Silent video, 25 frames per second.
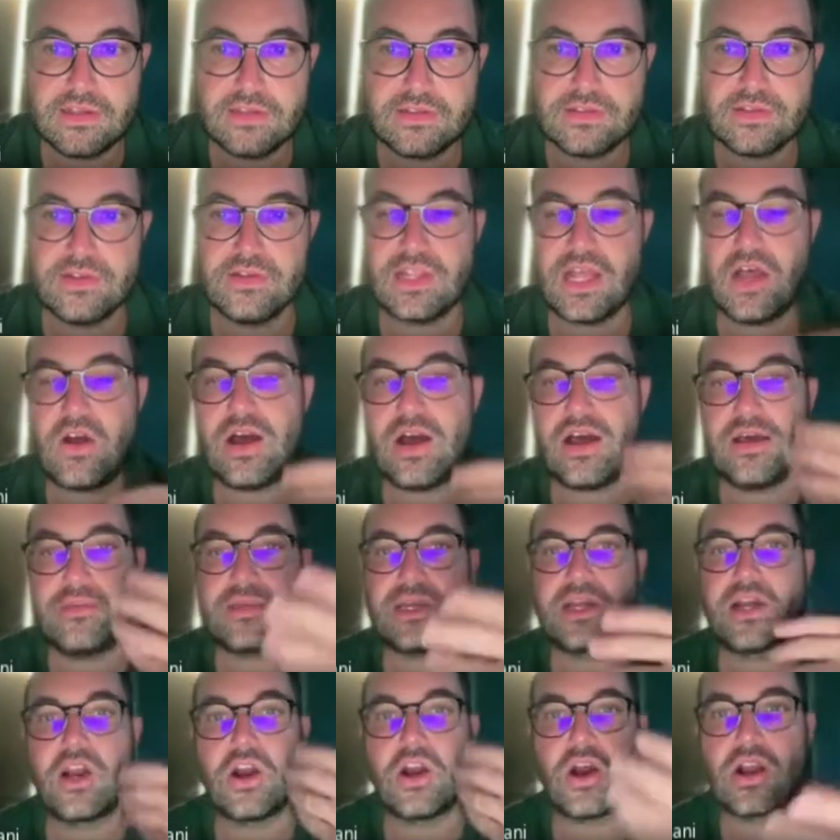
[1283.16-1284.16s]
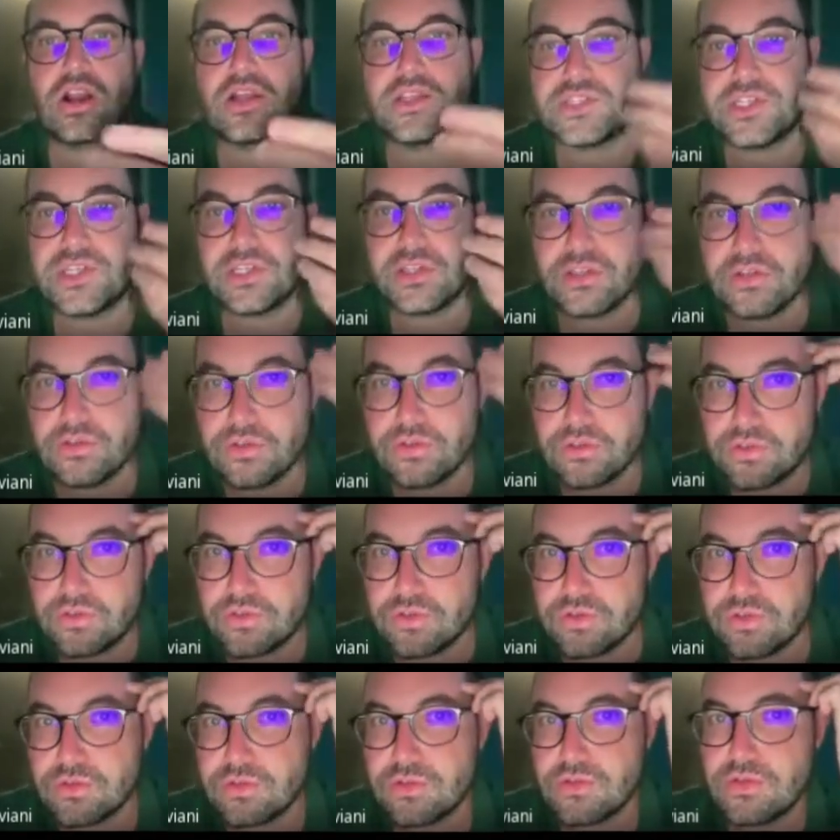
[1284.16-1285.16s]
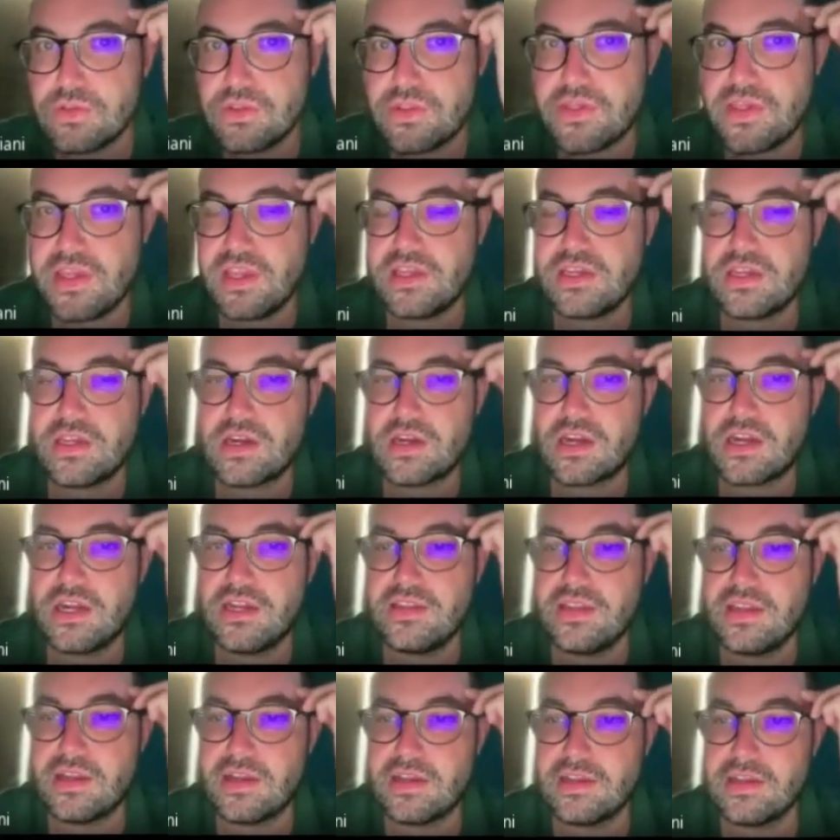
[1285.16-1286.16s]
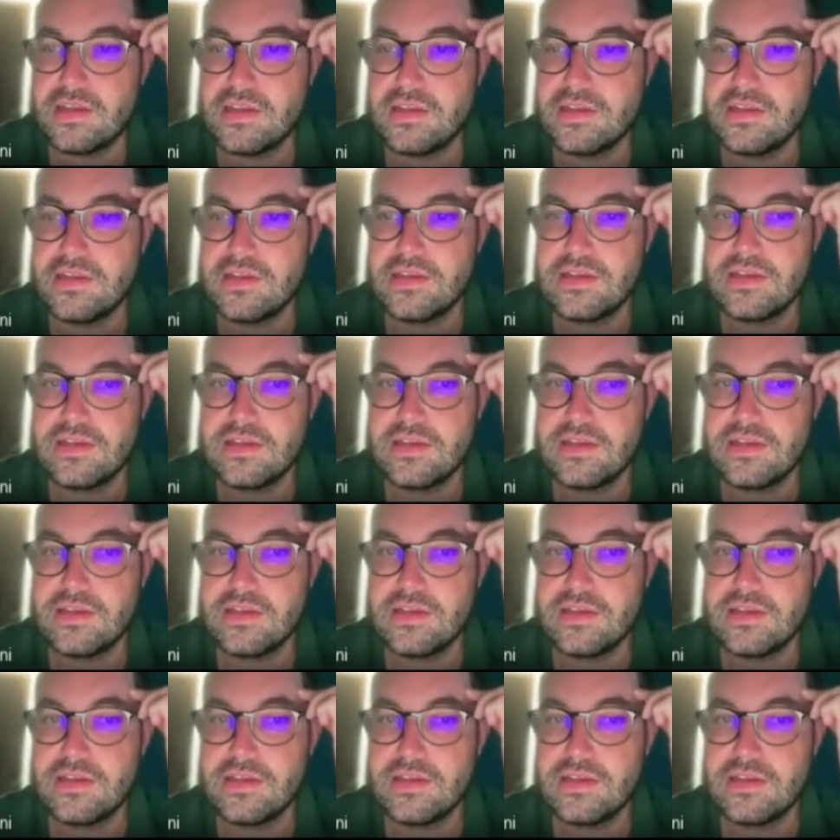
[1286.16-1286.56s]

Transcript: So now I'm encouraging you to think critically.